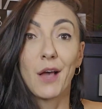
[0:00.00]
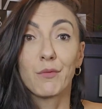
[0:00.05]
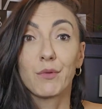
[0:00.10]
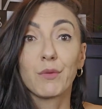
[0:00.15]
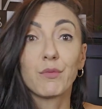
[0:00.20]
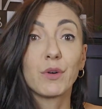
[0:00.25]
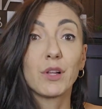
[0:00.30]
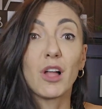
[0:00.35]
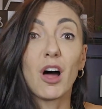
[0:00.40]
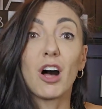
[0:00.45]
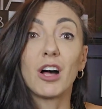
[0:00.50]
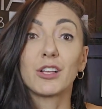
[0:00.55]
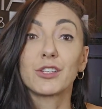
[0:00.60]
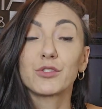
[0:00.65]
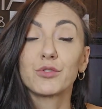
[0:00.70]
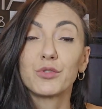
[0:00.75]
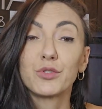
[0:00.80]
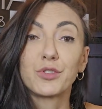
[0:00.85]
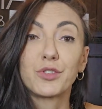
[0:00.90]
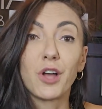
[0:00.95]
We will
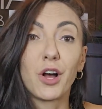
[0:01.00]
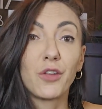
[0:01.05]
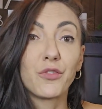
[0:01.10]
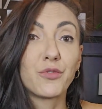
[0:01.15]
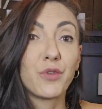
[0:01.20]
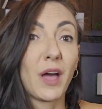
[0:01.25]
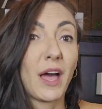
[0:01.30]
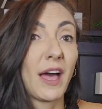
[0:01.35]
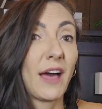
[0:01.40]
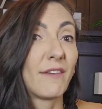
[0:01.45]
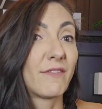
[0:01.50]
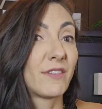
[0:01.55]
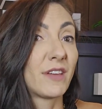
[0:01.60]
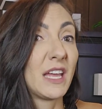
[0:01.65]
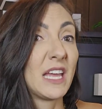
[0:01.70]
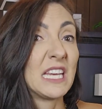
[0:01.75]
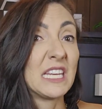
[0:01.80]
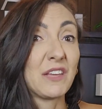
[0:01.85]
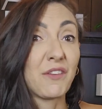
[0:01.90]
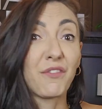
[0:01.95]
also not to have
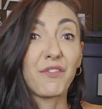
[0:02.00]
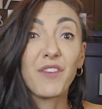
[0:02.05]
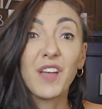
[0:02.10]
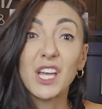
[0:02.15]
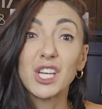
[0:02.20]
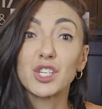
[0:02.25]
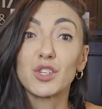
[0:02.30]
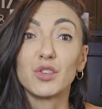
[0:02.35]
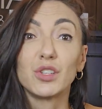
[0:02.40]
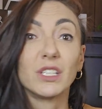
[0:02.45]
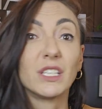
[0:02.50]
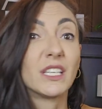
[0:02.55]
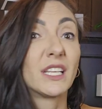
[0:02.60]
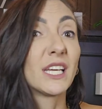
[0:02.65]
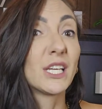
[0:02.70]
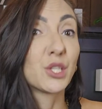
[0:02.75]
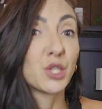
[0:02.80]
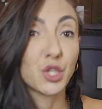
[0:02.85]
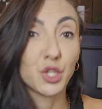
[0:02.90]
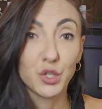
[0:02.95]
any facial
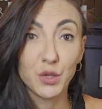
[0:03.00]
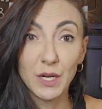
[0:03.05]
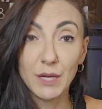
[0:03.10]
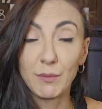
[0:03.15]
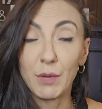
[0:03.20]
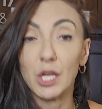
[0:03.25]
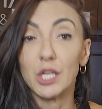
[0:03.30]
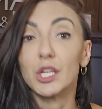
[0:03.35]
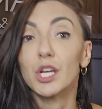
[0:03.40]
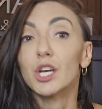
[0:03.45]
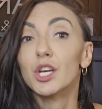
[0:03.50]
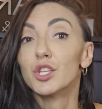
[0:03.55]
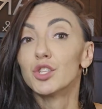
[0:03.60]
laser treatment